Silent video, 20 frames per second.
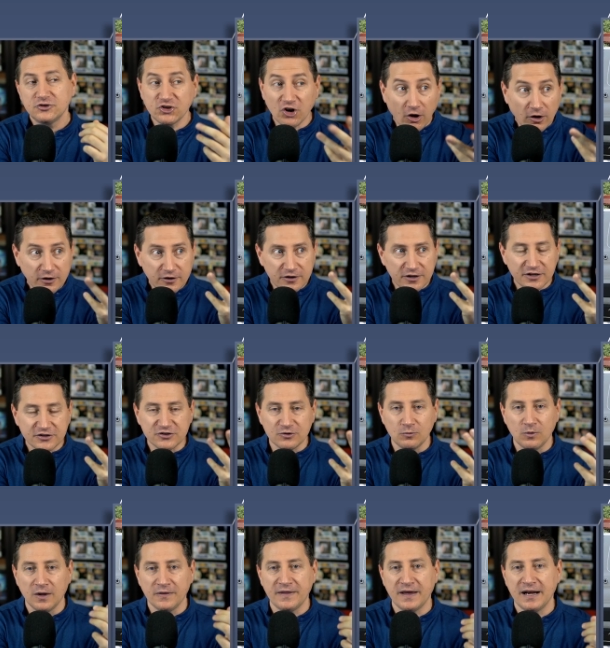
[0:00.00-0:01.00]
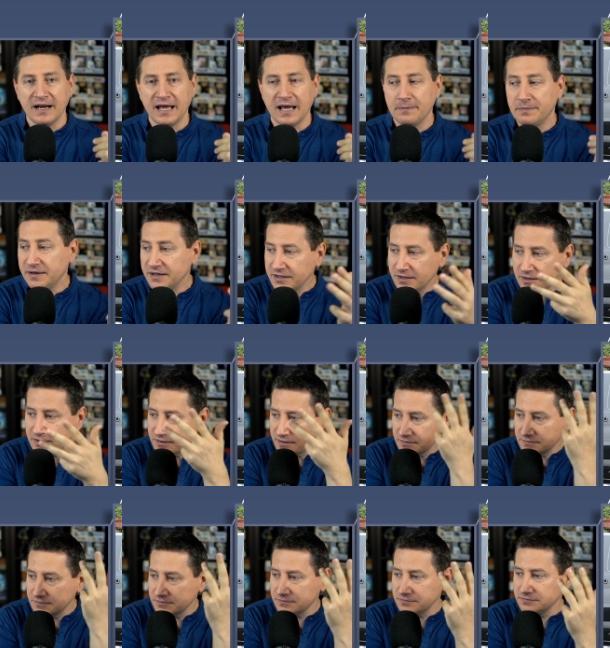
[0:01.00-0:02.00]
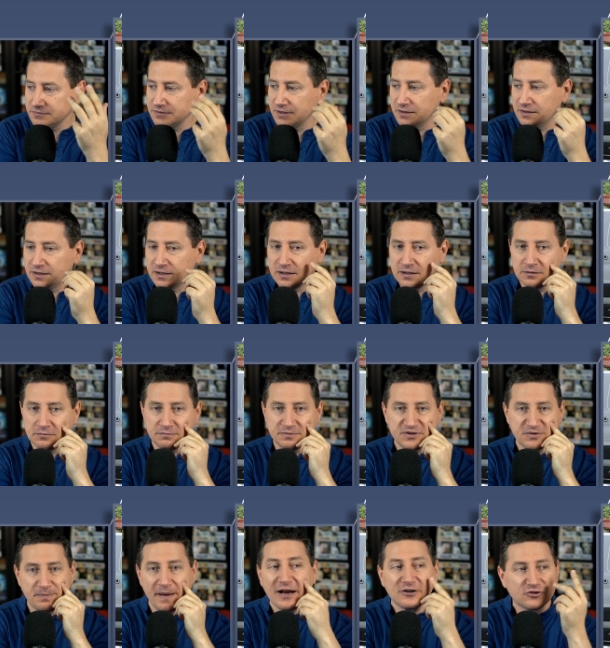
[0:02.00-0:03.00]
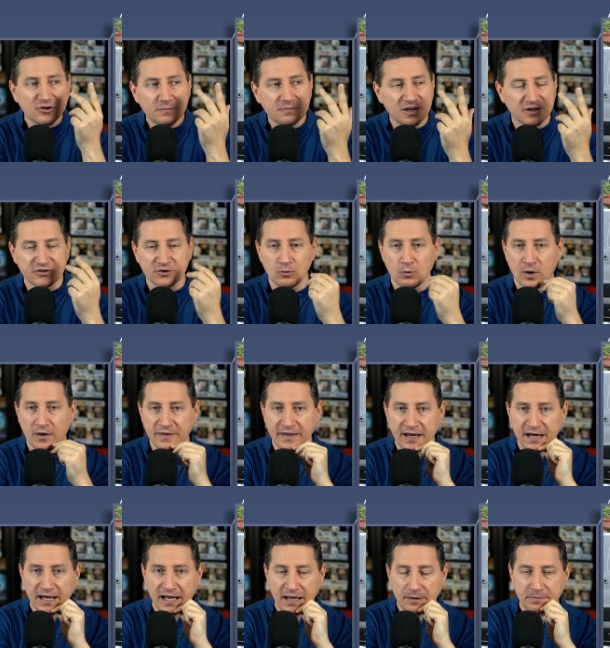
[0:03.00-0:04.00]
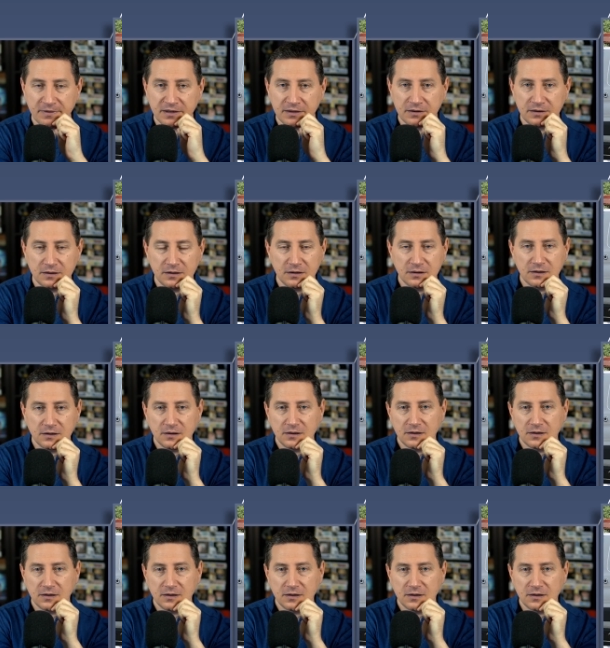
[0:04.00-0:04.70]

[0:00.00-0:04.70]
Charter doesn't want that happening. Uh, Spectrum doesn't want that happening.